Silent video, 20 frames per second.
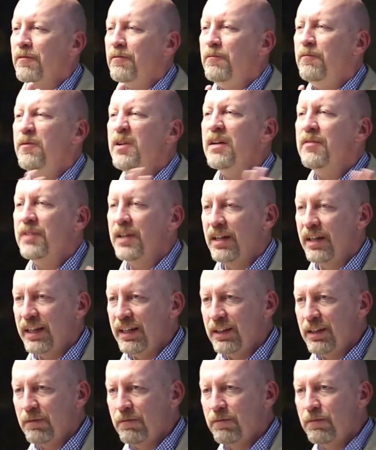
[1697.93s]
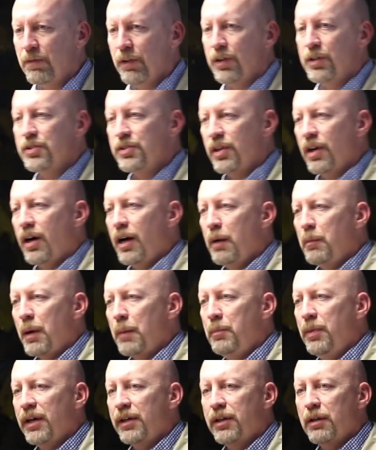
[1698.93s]
vividly the first time I
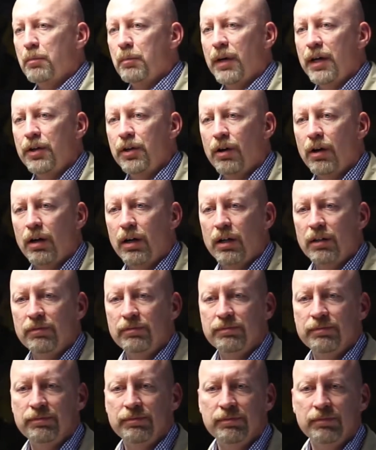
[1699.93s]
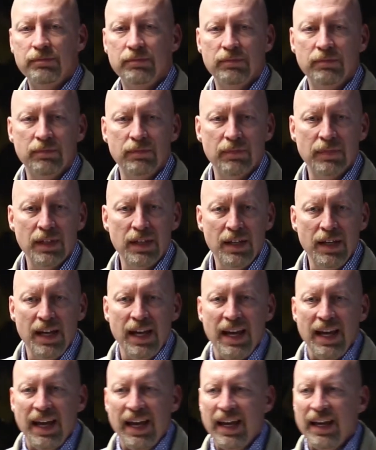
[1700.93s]
picked up my daughter.
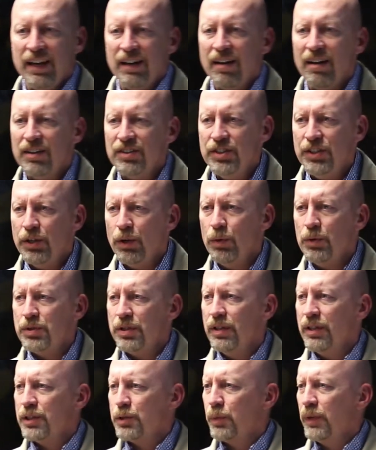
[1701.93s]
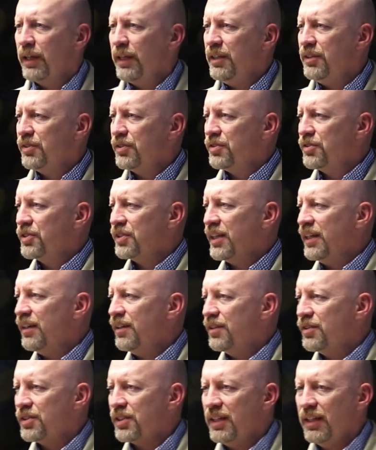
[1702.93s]
And oxytocin is released in
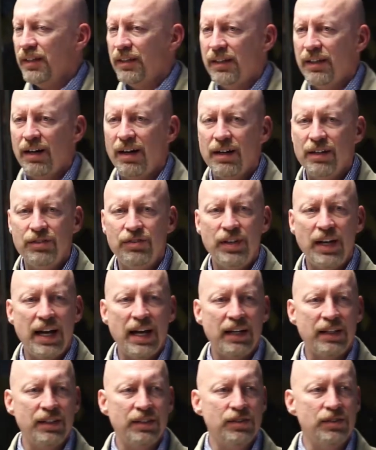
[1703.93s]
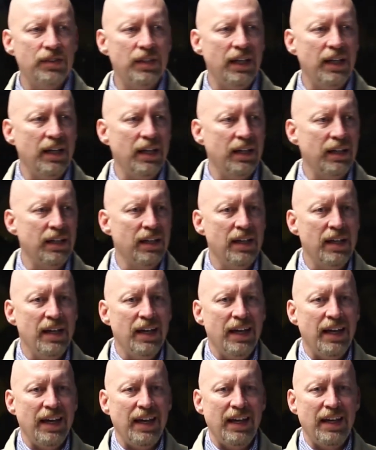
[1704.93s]
skin-to-skin contact, and
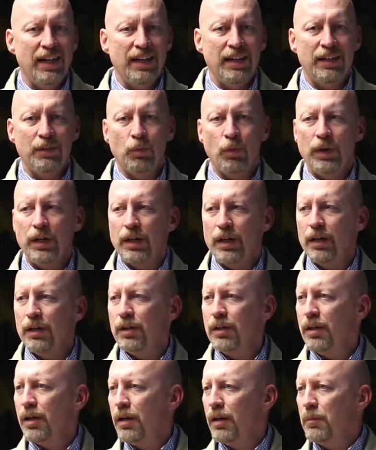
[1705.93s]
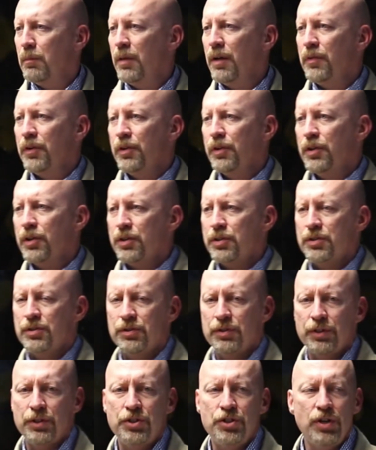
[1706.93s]
when a mother nurses
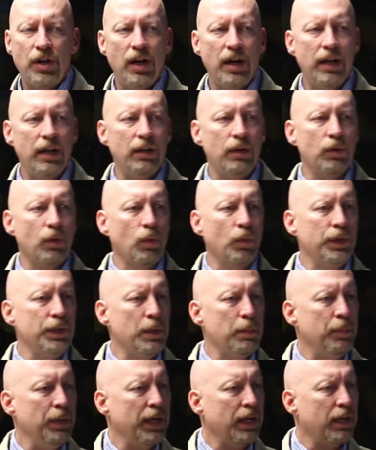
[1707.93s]
her child, or when you